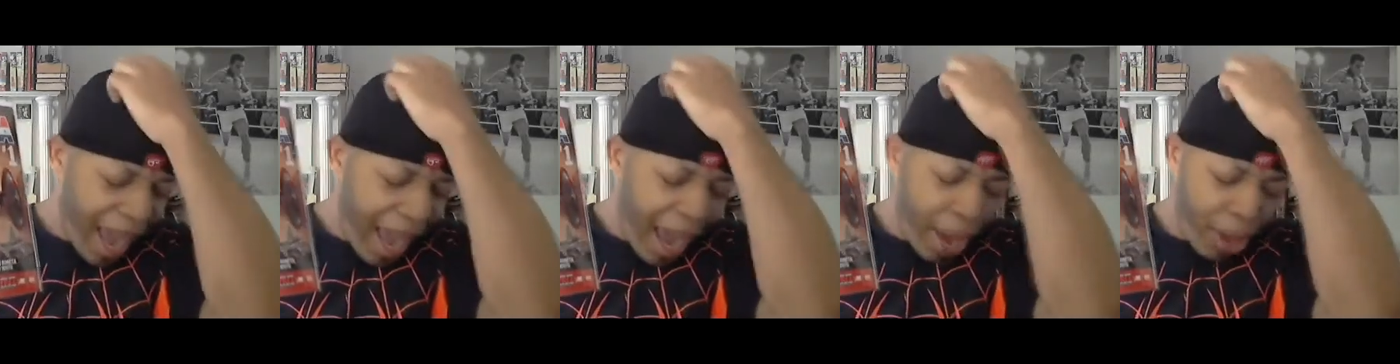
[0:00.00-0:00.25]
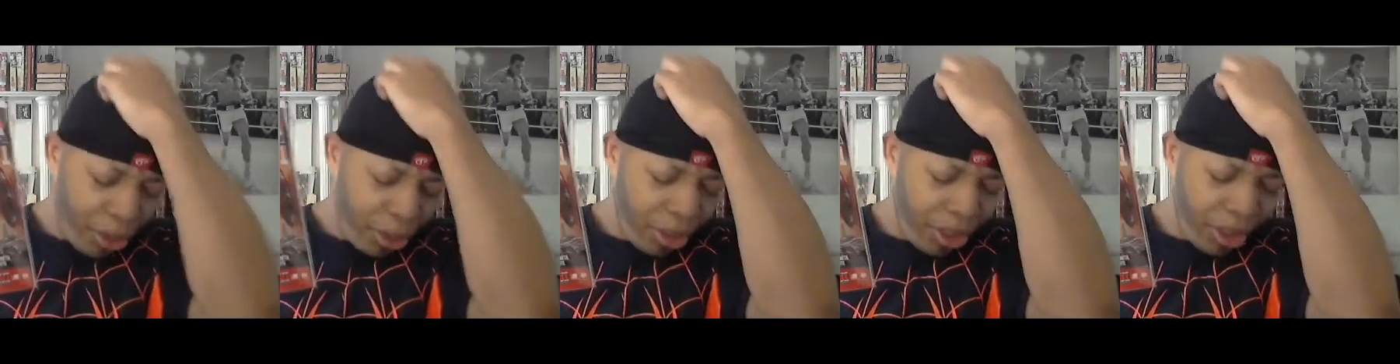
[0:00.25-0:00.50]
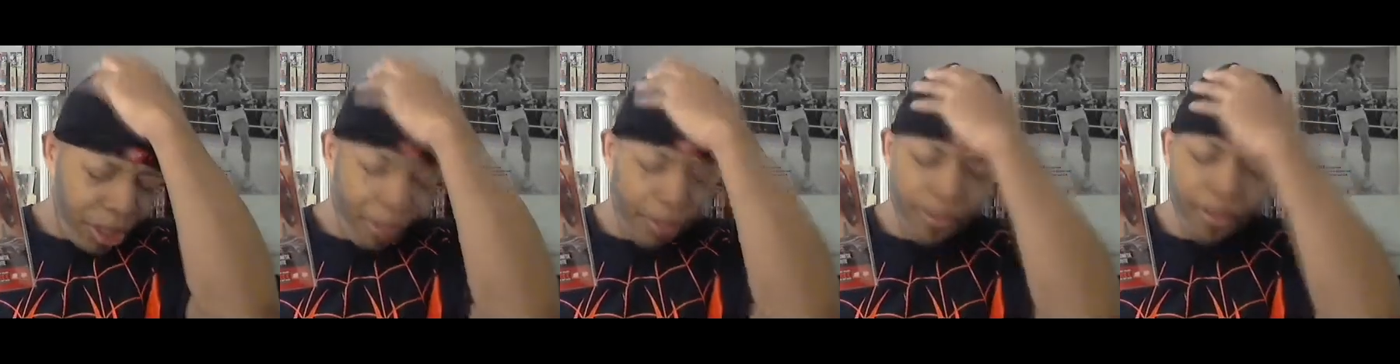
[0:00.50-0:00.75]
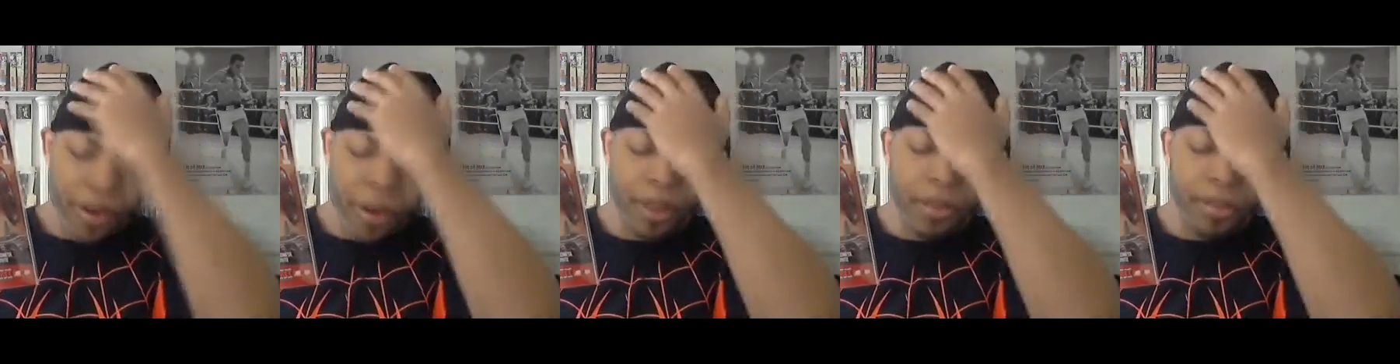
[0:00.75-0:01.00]
Ouch,
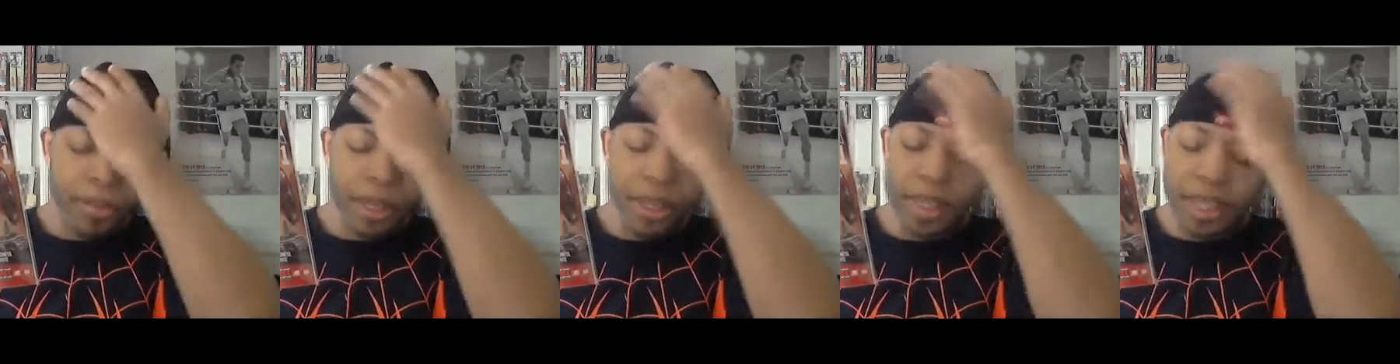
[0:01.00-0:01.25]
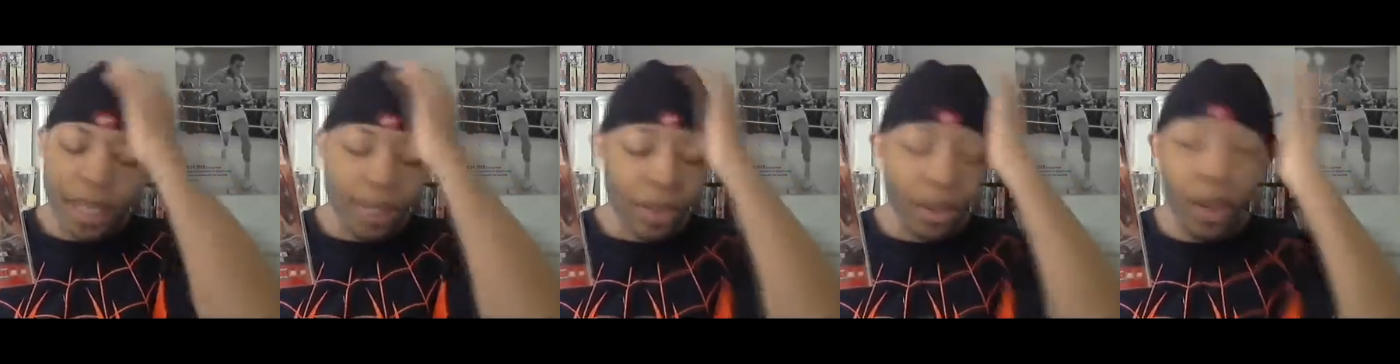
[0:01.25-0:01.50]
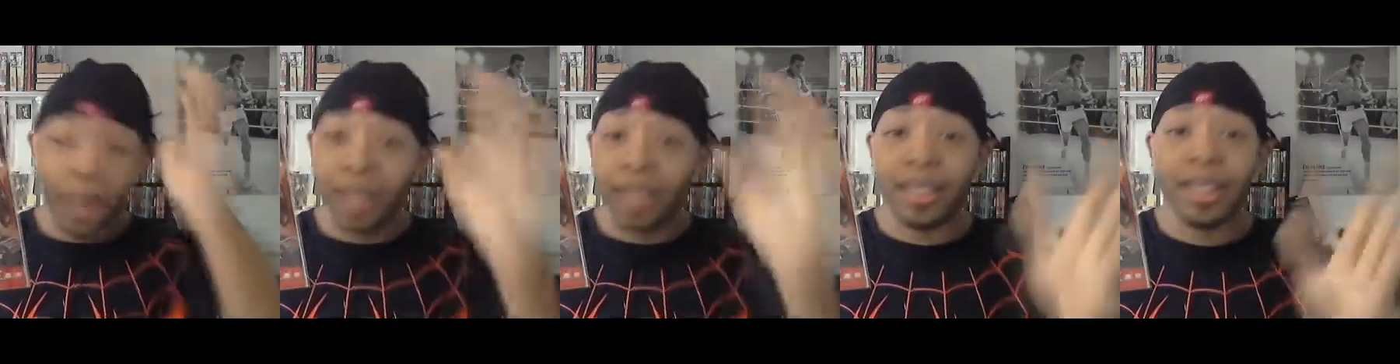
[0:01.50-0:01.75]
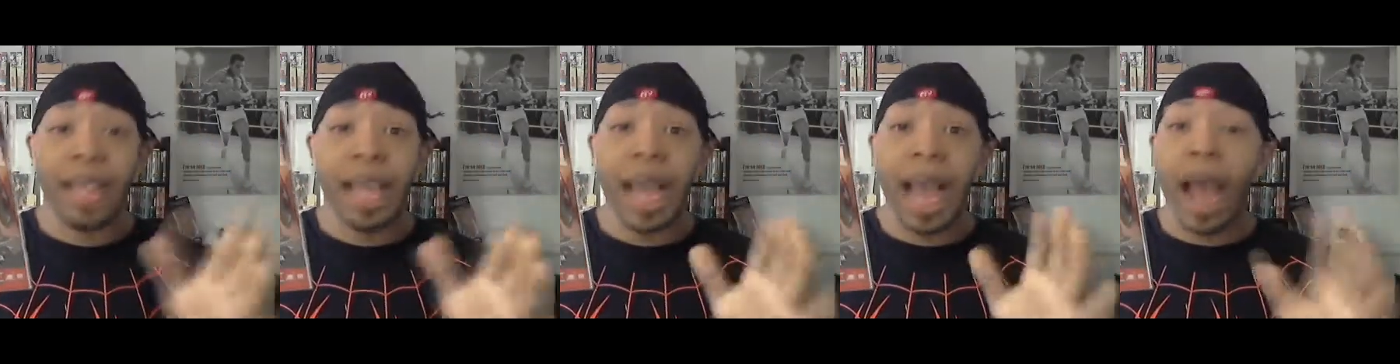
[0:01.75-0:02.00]
very much. That's all I can
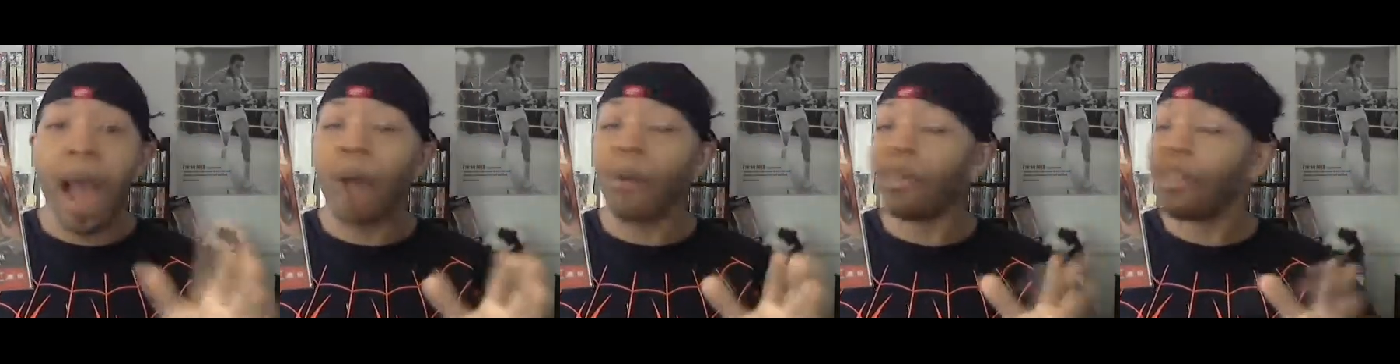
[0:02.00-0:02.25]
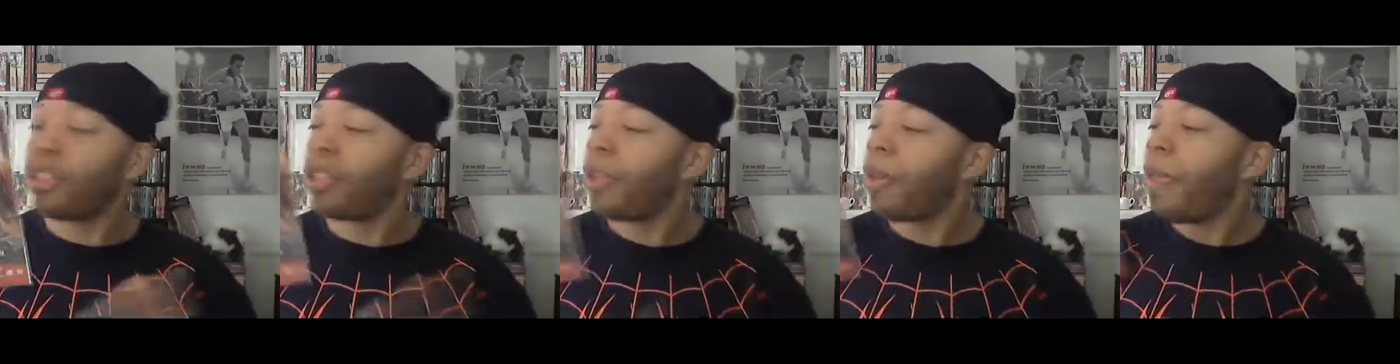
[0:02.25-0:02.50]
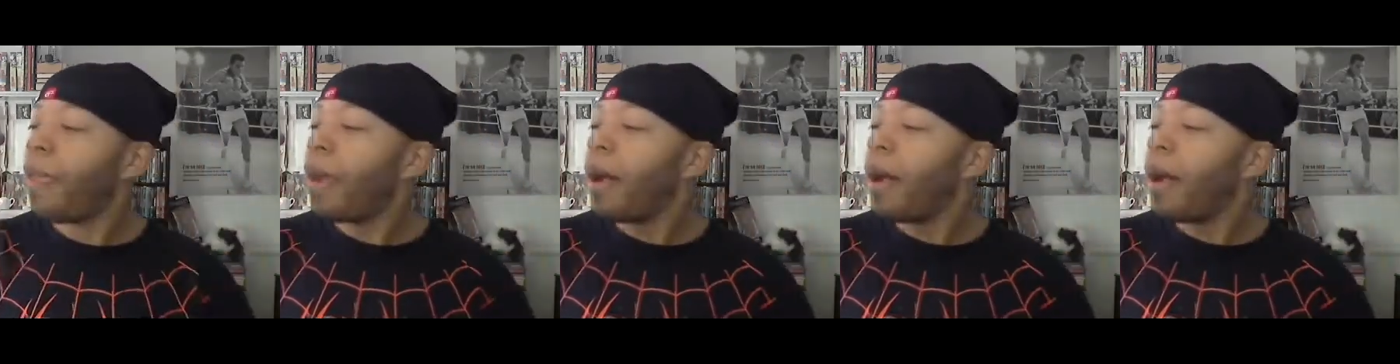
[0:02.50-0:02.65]
say. Ouch.